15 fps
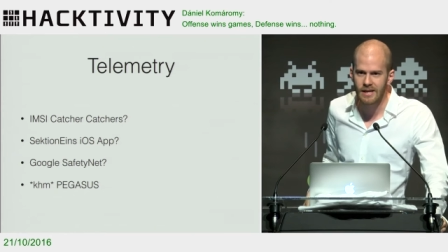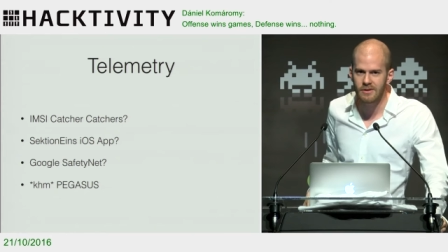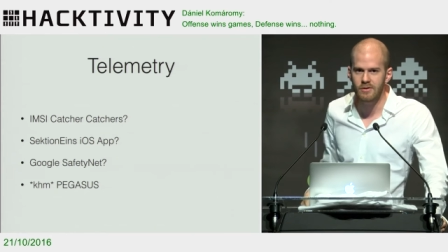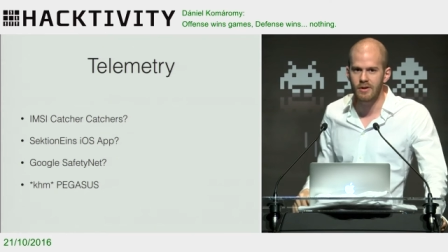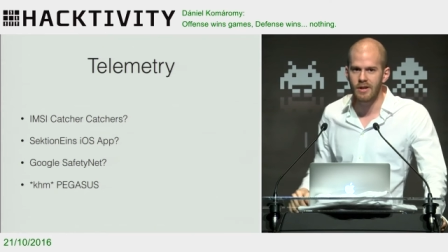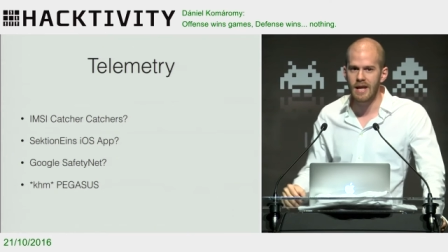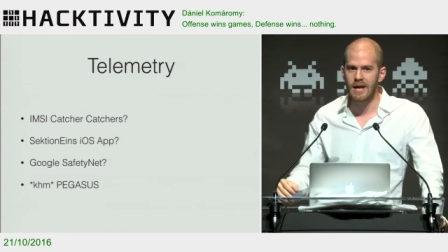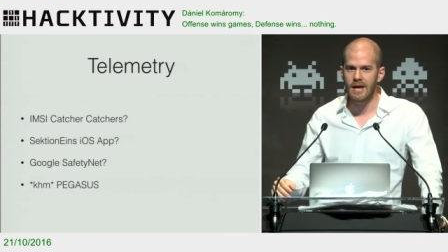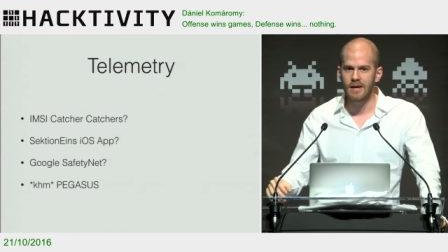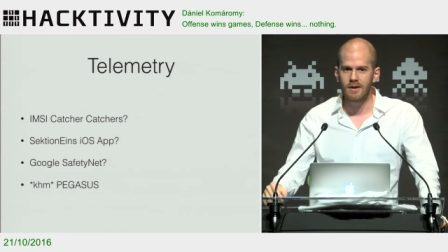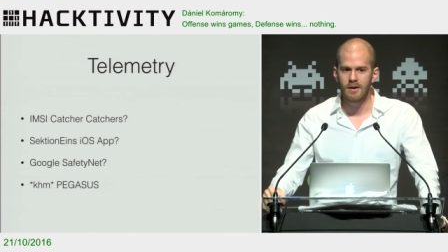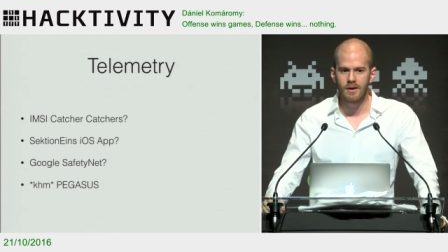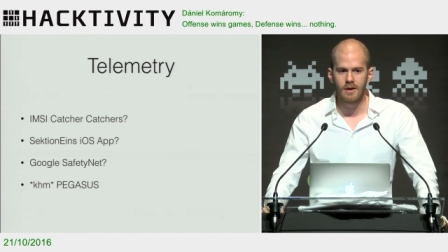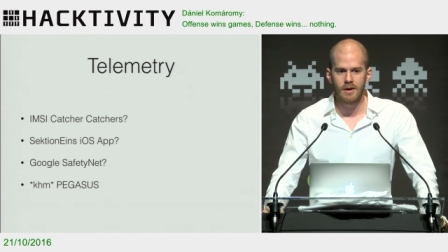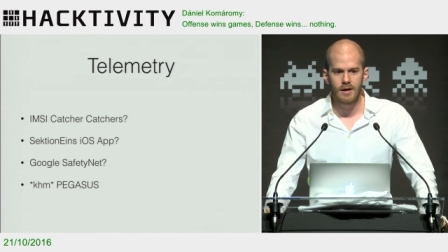end of the day,
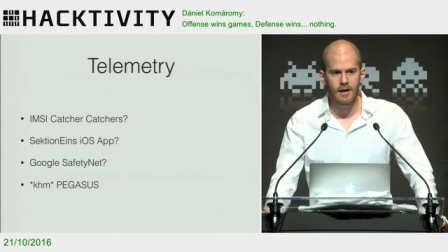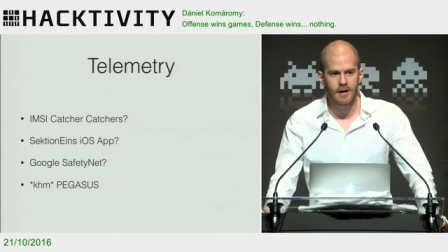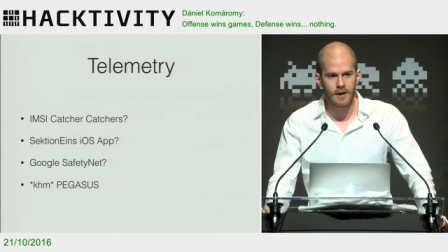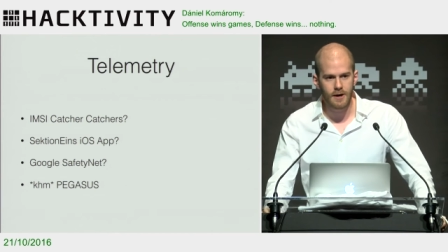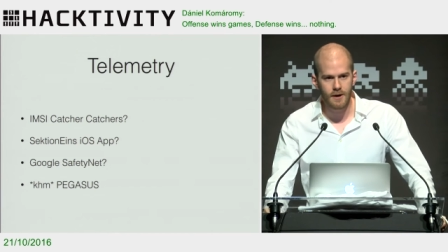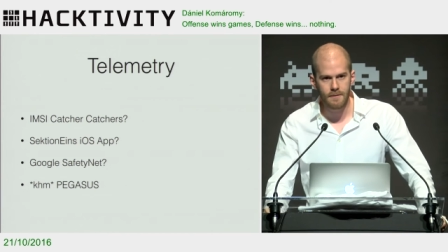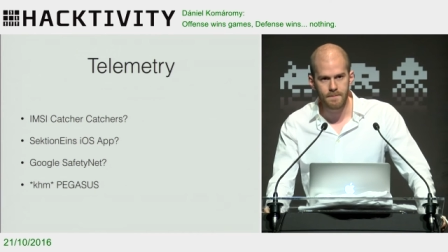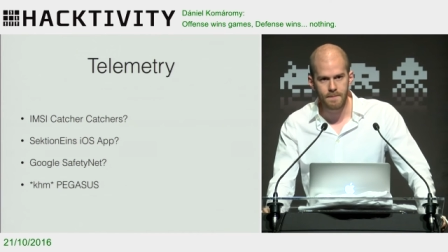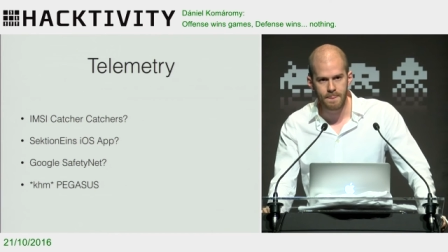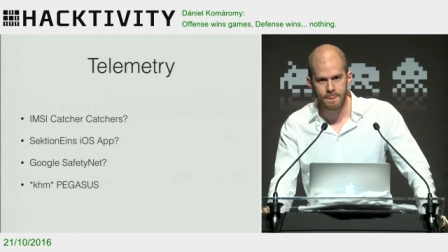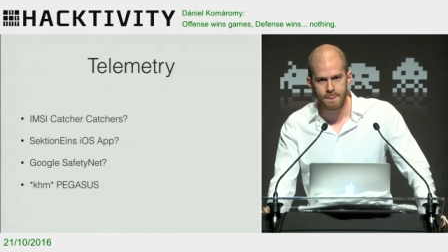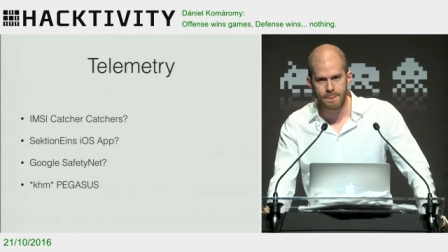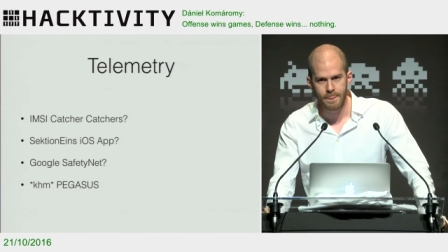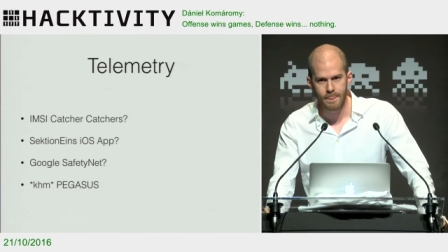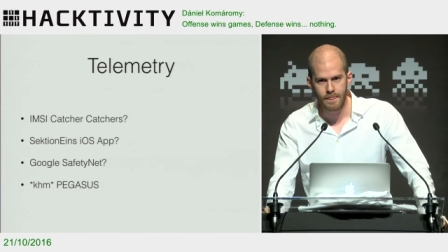
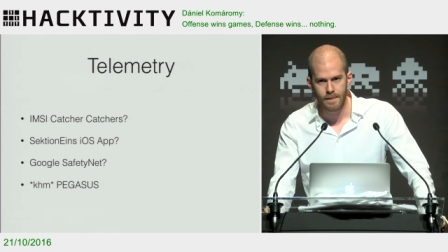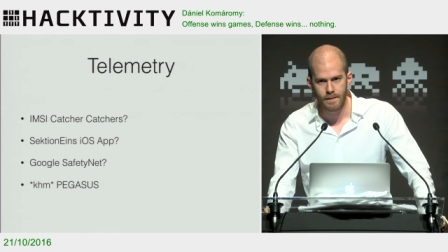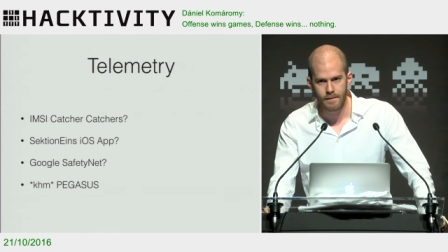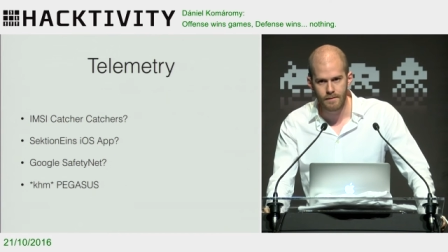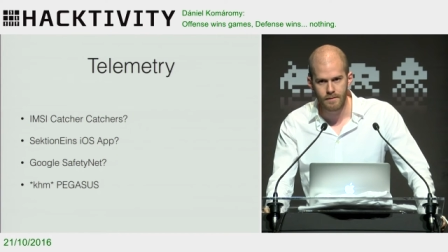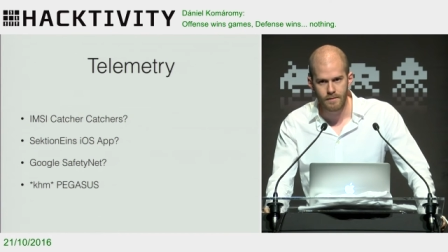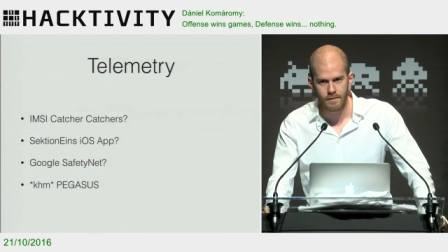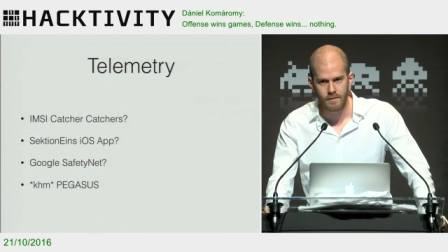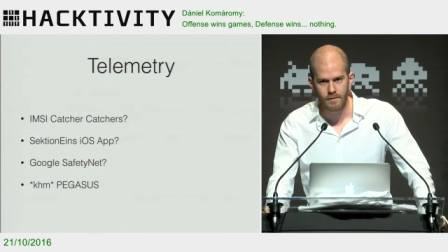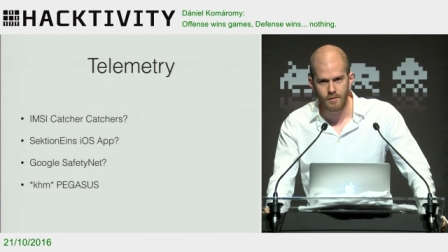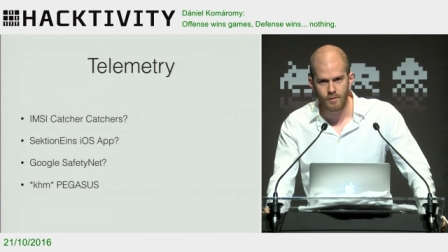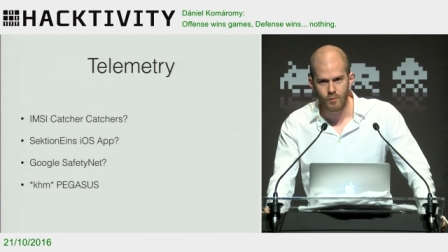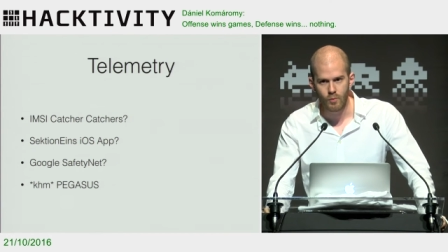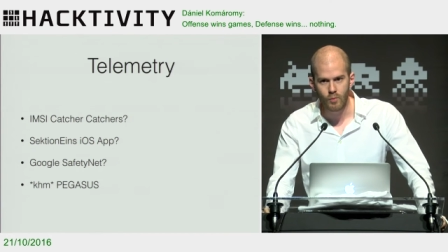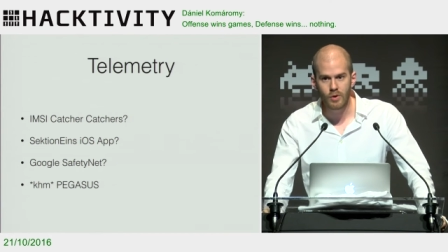
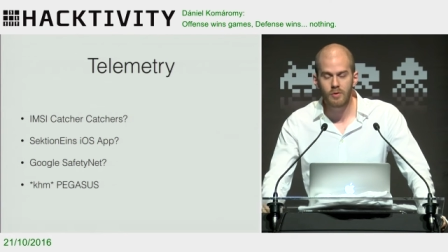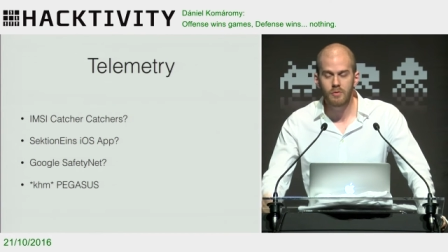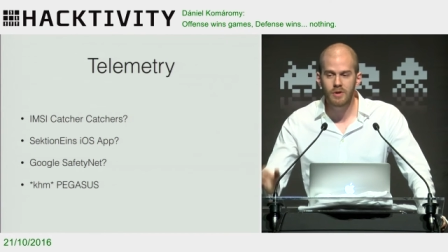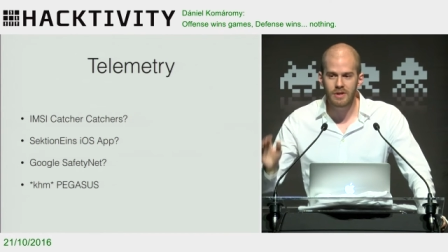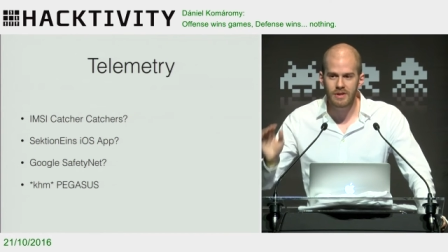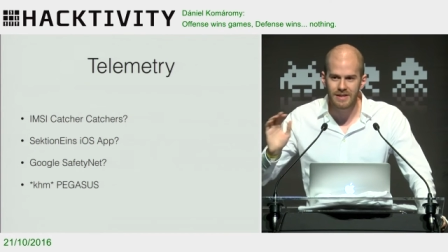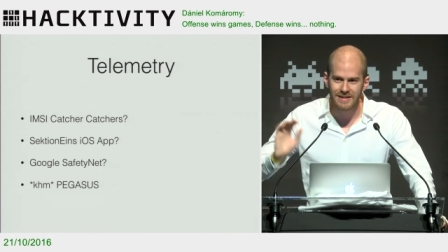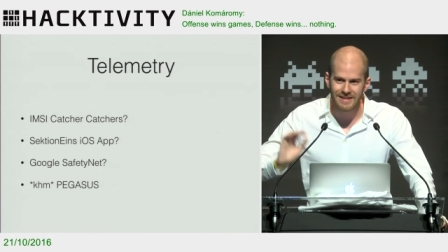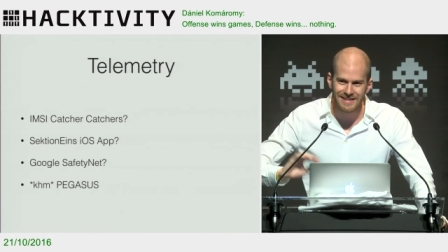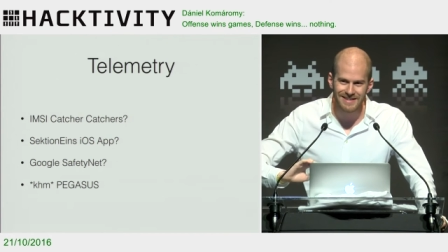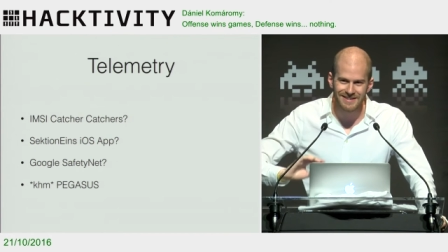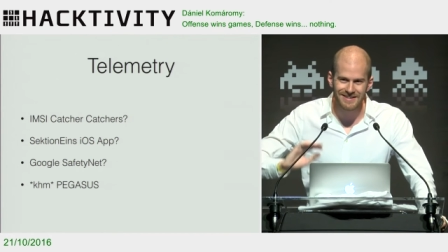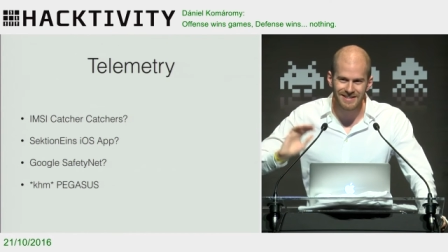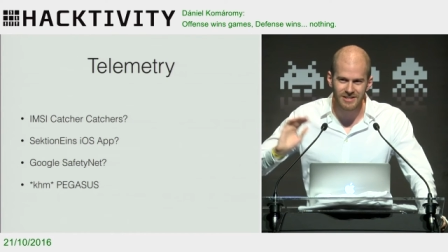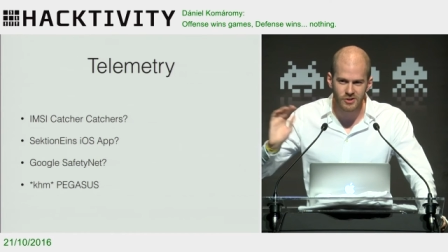
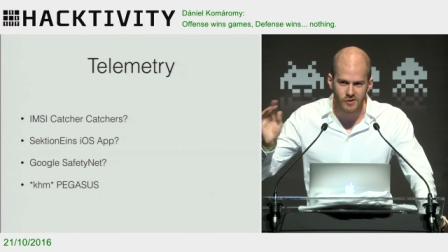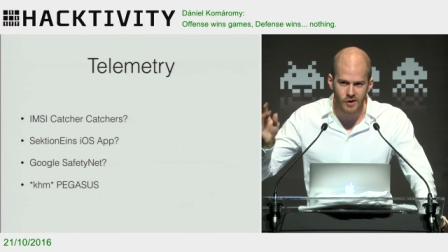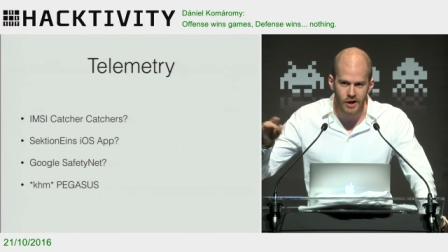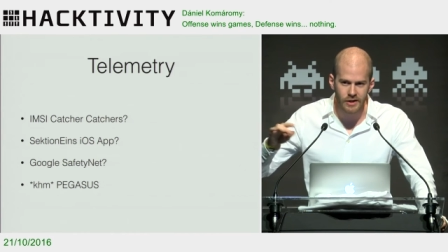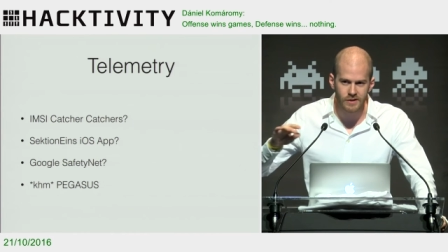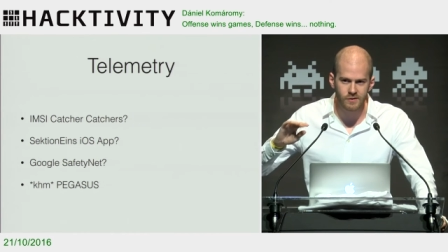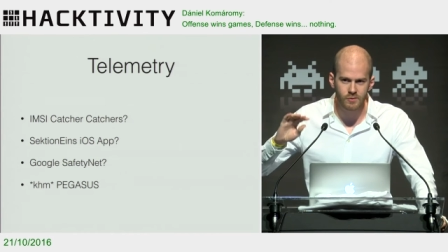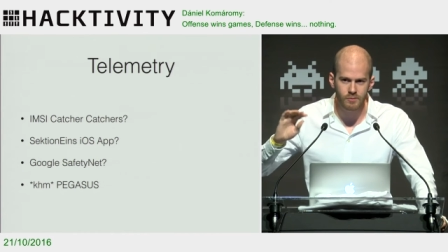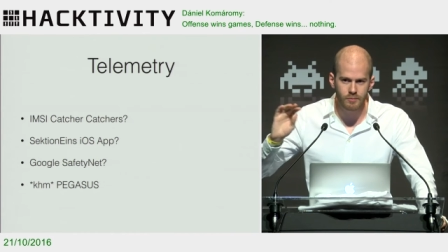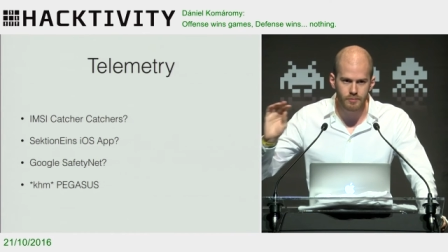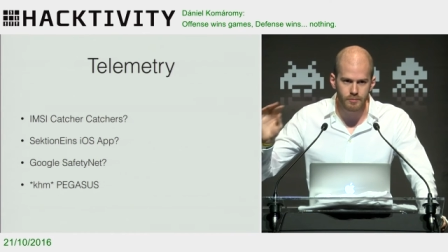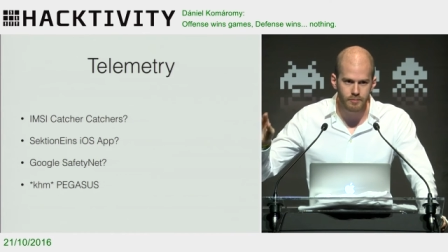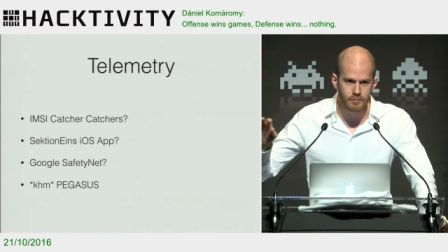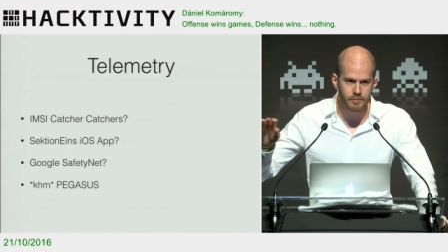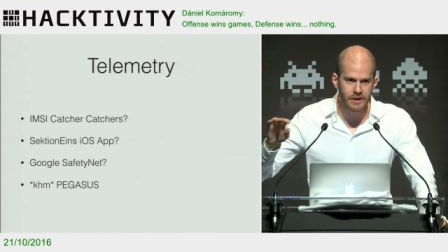there started to
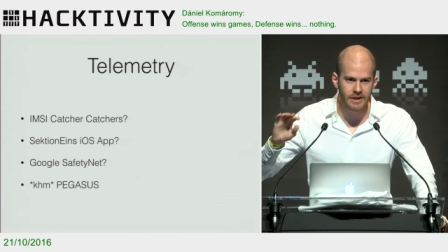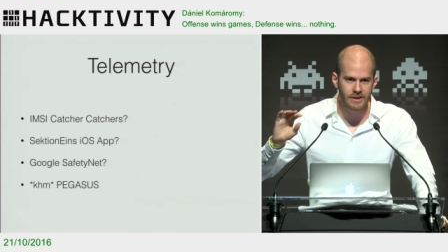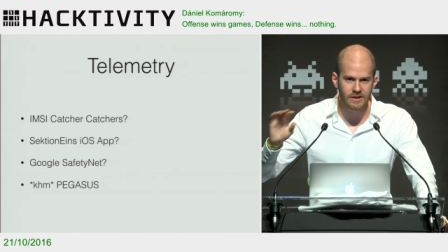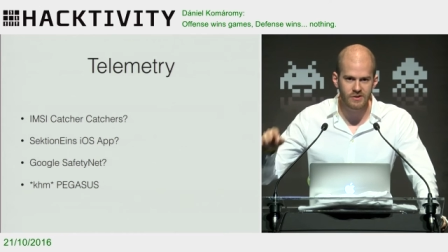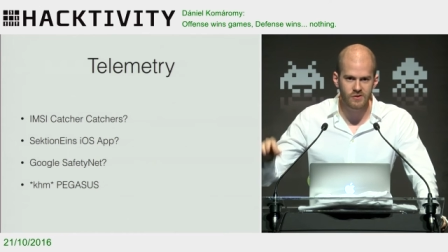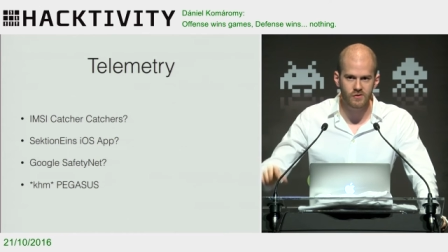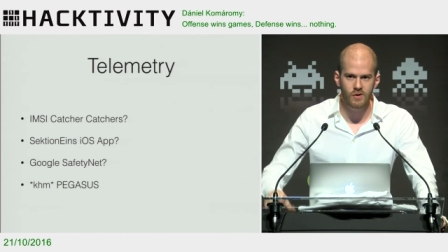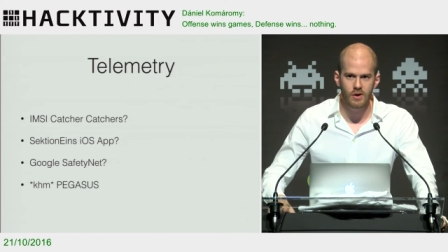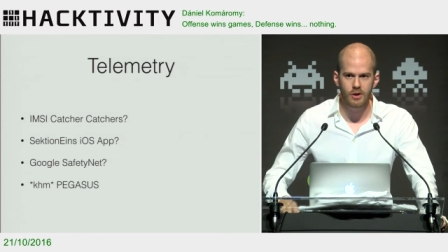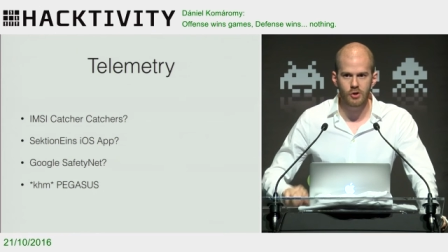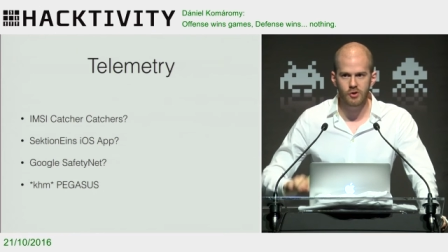be in this,